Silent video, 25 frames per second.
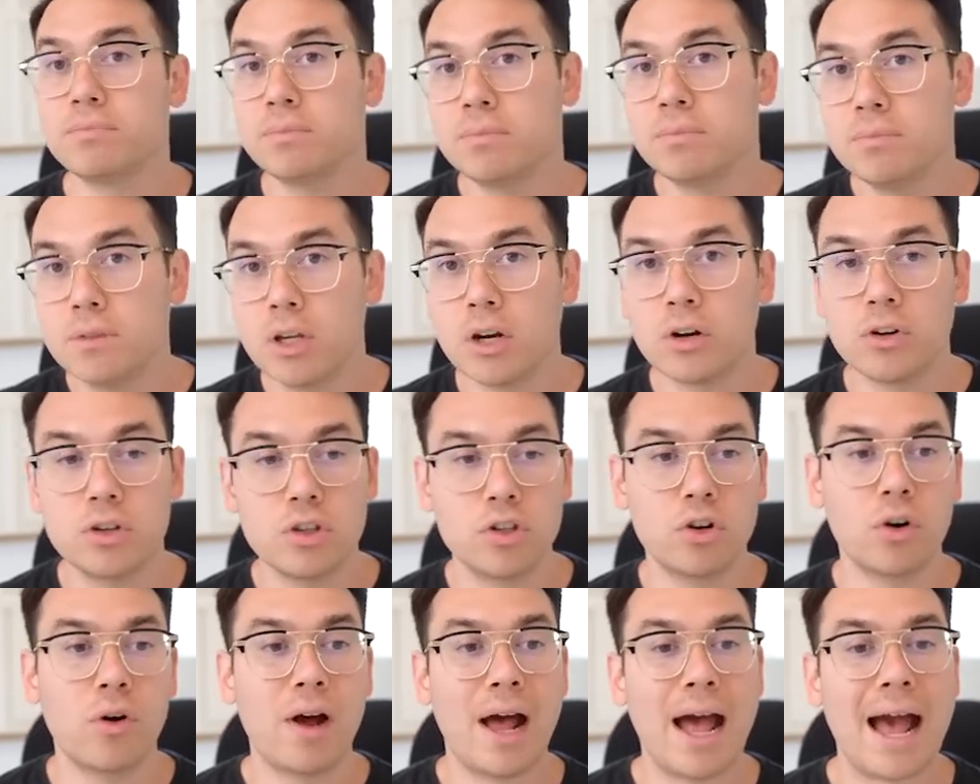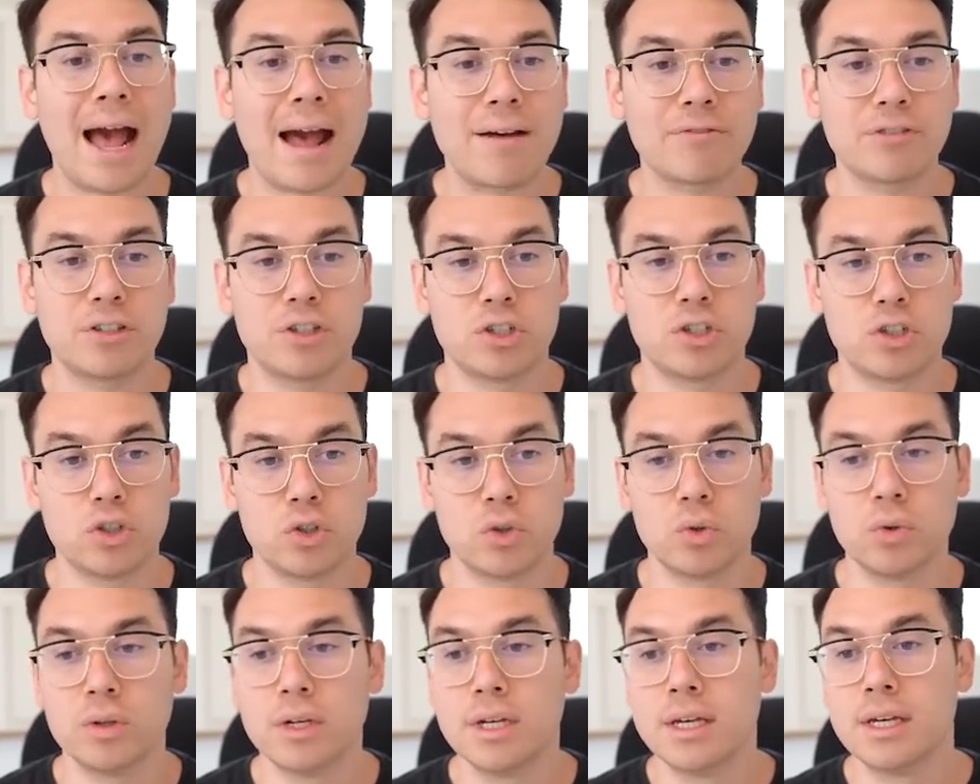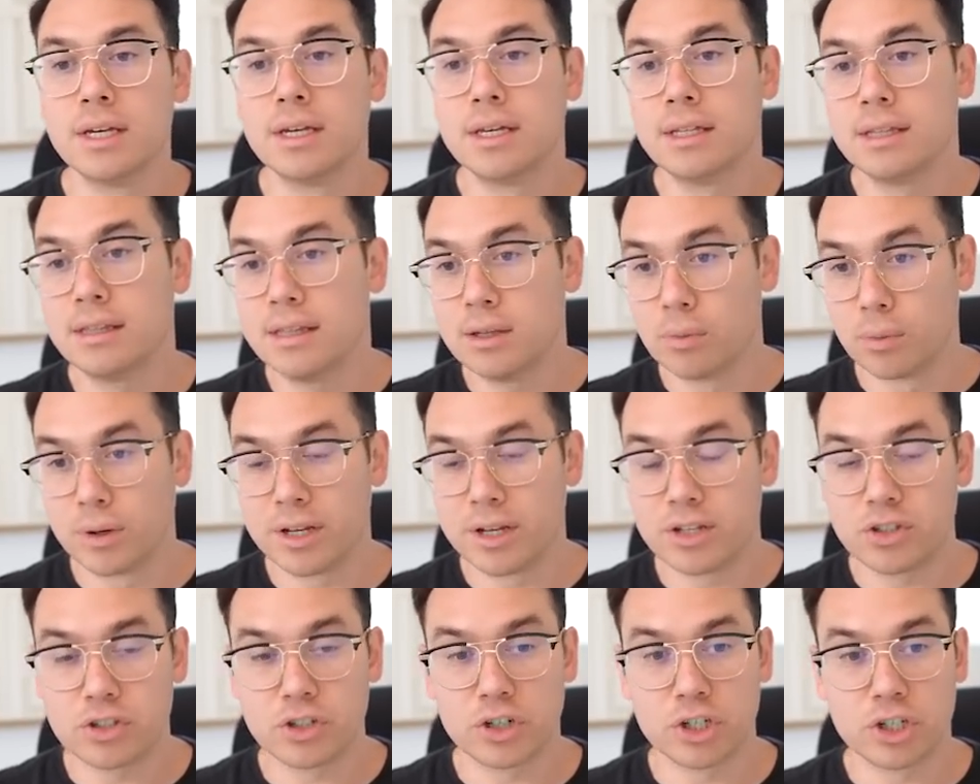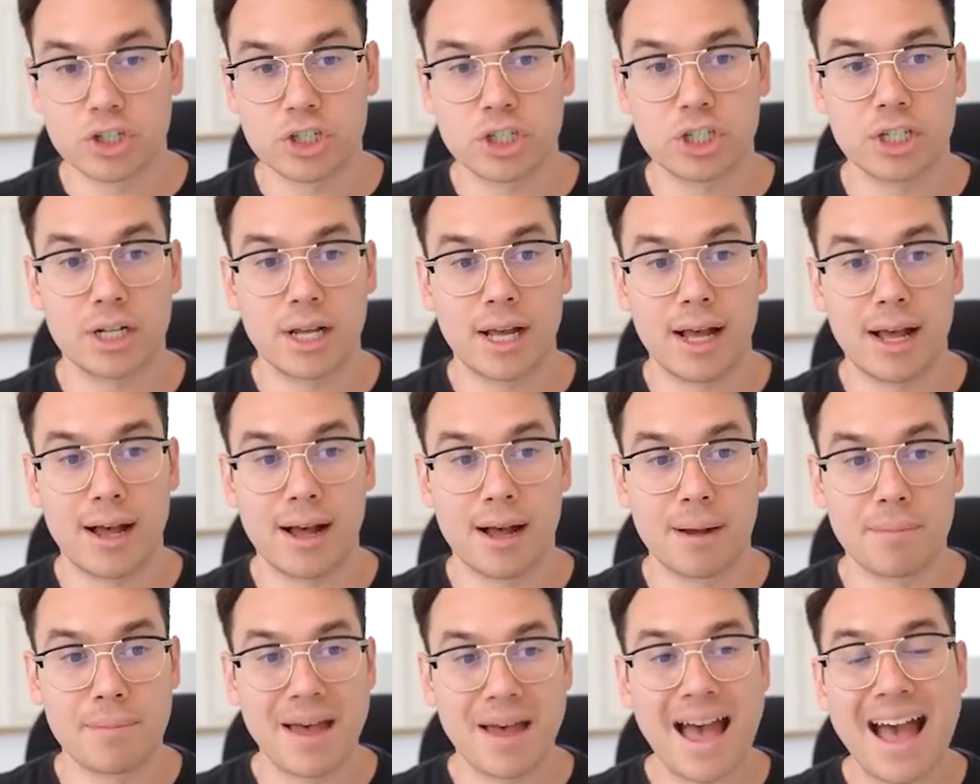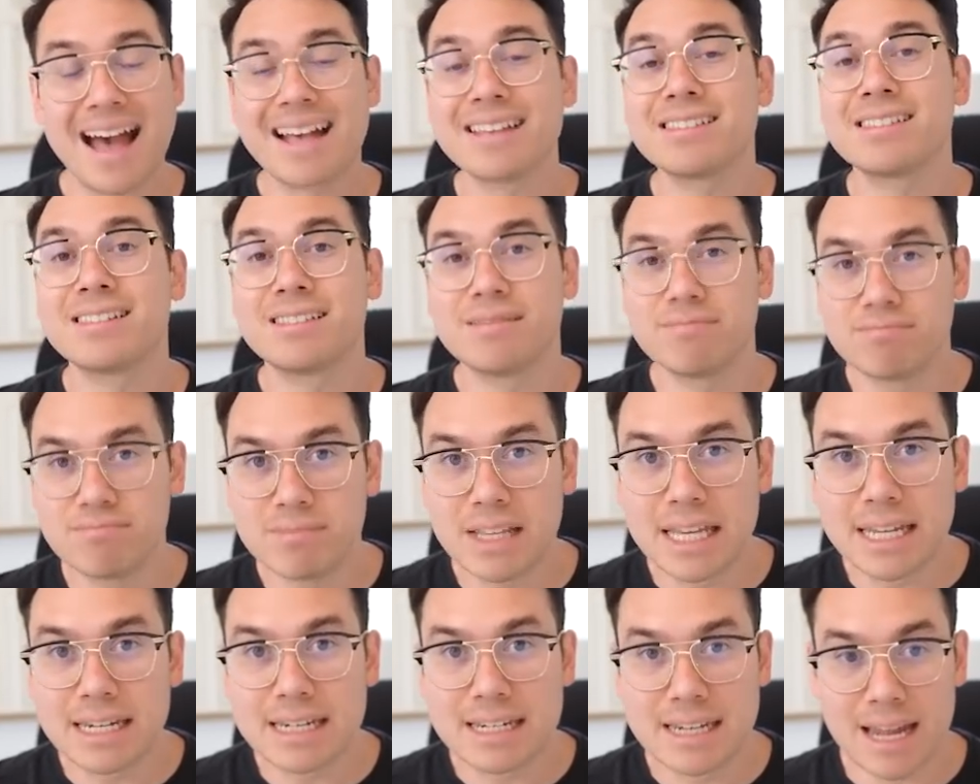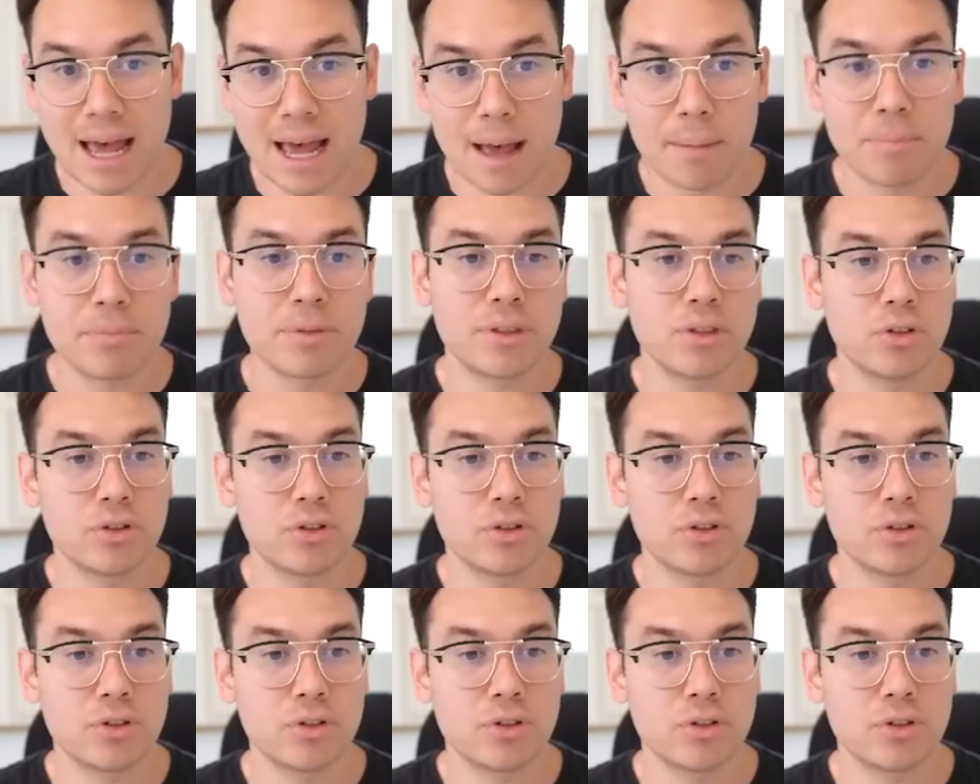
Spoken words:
you don't have to do the research as in depth.